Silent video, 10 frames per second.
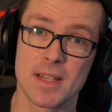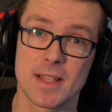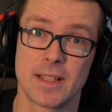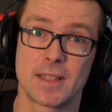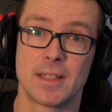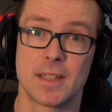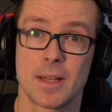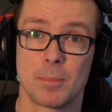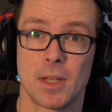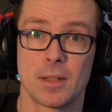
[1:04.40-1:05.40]
like the
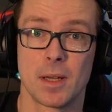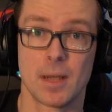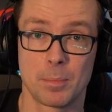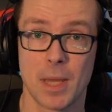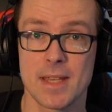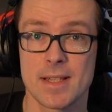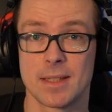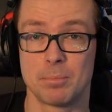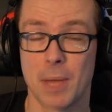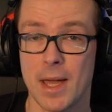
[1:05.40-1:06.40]
thermal paste
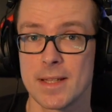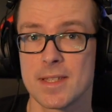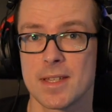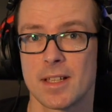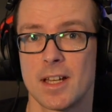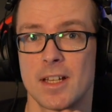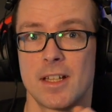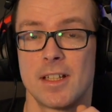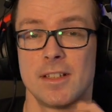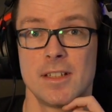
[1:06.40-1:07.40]
and pads,
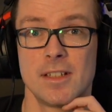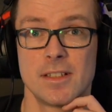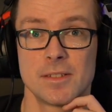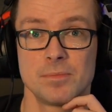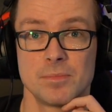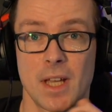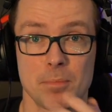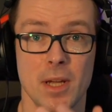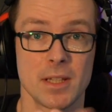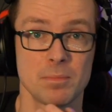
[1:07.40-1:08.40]
and that
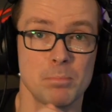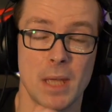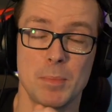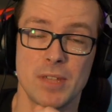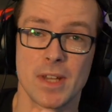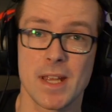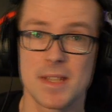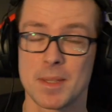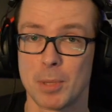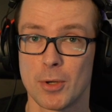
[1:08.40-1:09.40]
might maybe fix
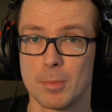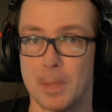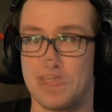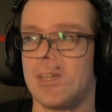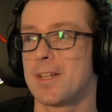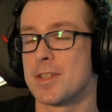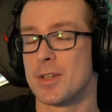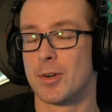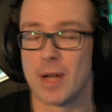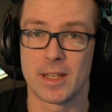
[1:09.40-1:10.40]
the problem.
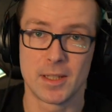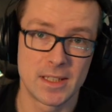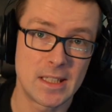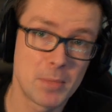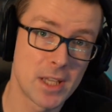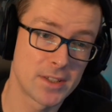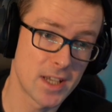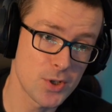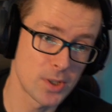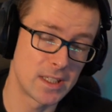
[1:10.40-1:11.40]
So I emailed
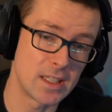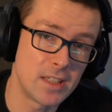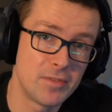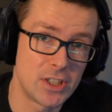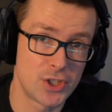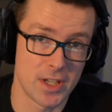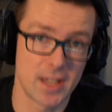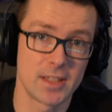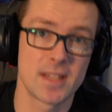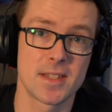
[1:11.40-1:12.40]
actually
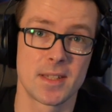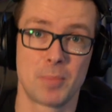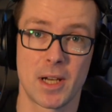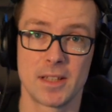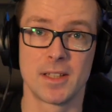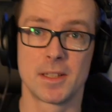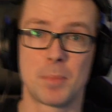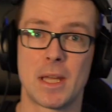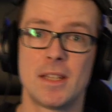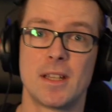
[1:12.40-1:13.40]
EVGA, that's the brand that
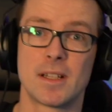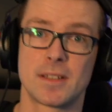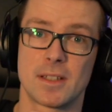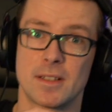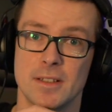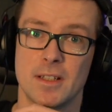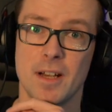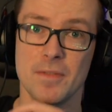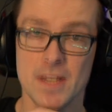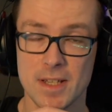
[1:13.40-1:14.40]
made that
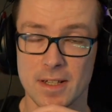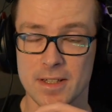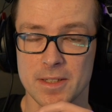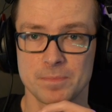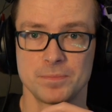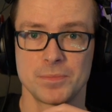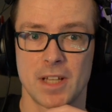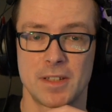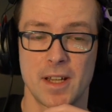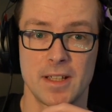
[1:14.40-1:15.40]
graphics card,
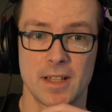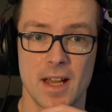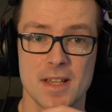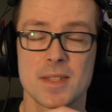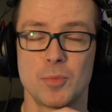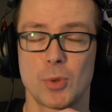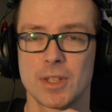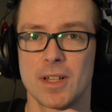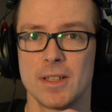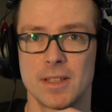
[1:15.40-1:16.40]
and I asked them what
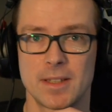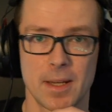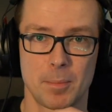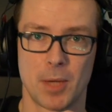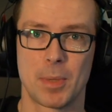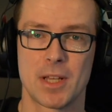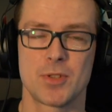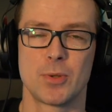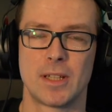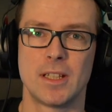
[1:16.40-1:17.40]
kind of thermal pads
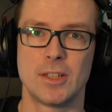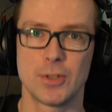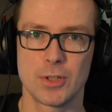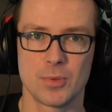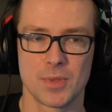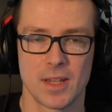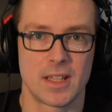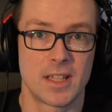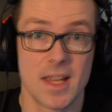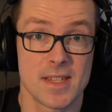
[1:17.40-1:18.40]
do I need to use in
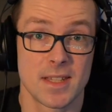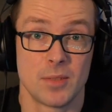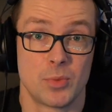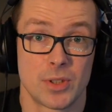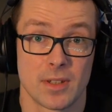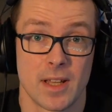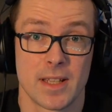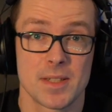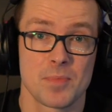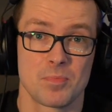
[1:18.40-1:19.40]
case they were
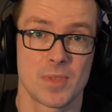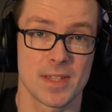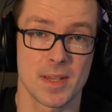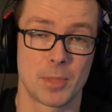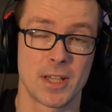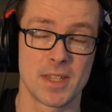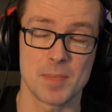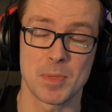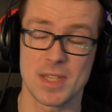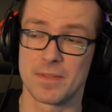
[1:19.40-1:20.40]
like some kind of
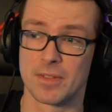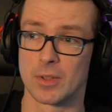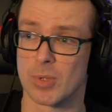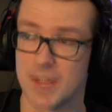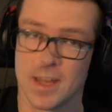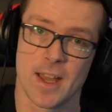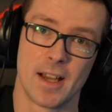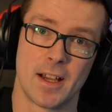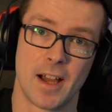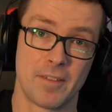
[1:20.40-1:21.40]
specific ones.
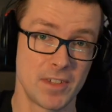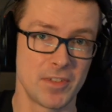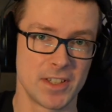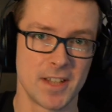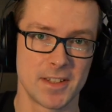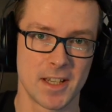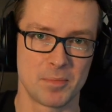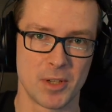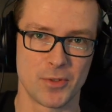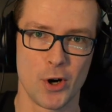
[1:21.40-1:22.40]
I've never done that
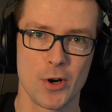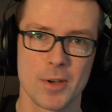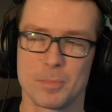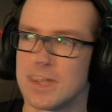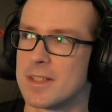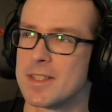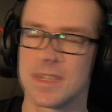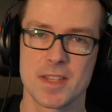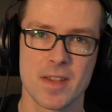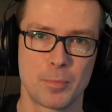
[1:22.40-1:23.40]
before, but
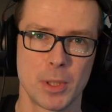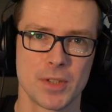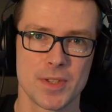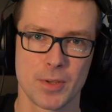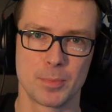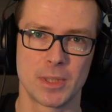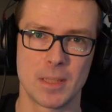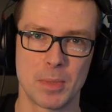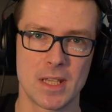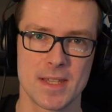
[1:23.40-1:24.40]
since I've built so many
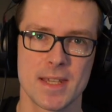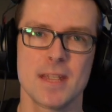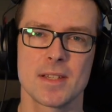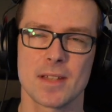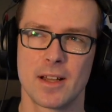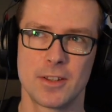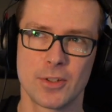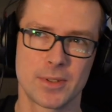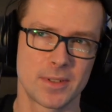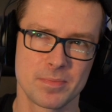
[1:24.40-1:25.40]
PCs, I
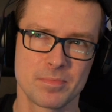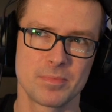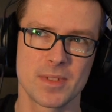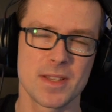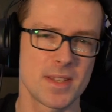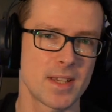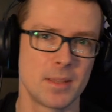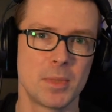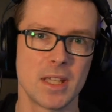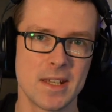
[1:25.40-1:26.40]
thought it's gonna
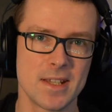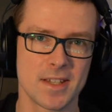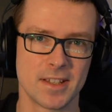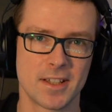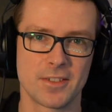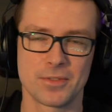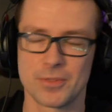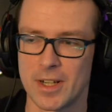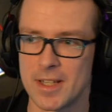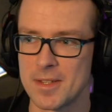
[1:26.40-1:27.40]
be easy enough, right?